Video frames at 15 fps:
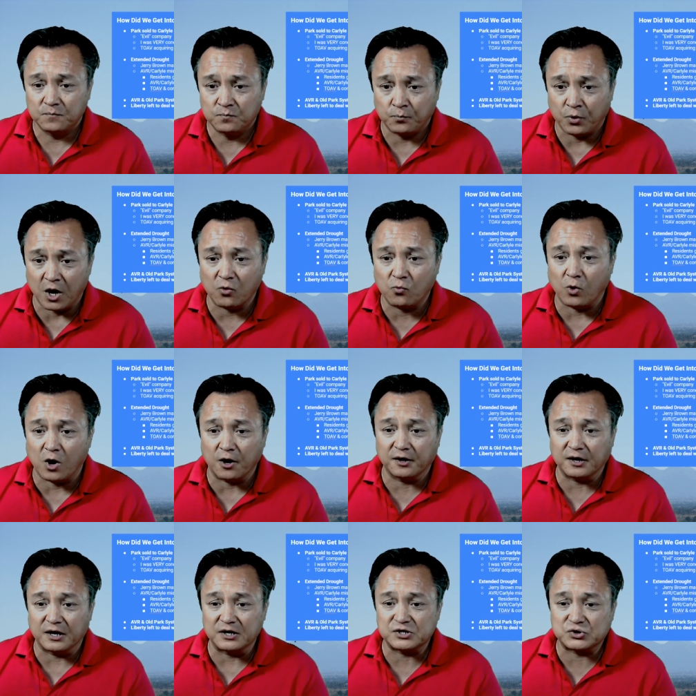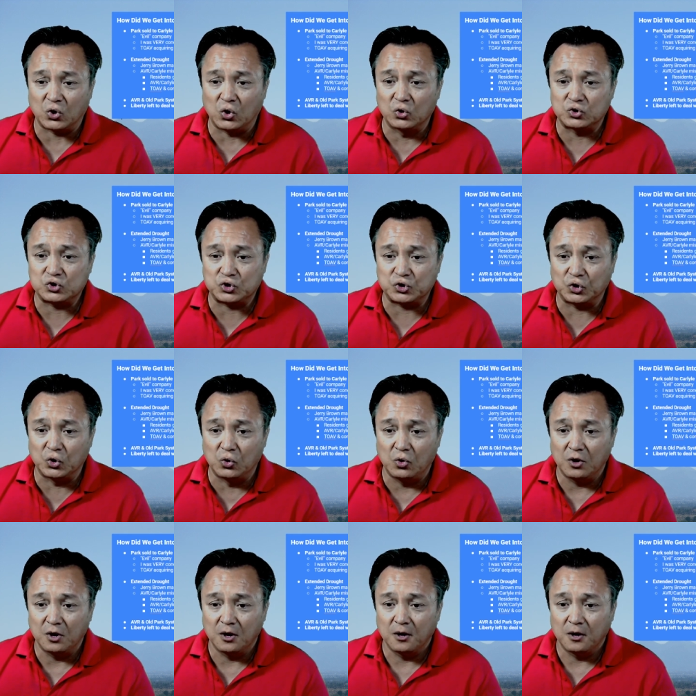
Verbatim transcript: Park Water got sold to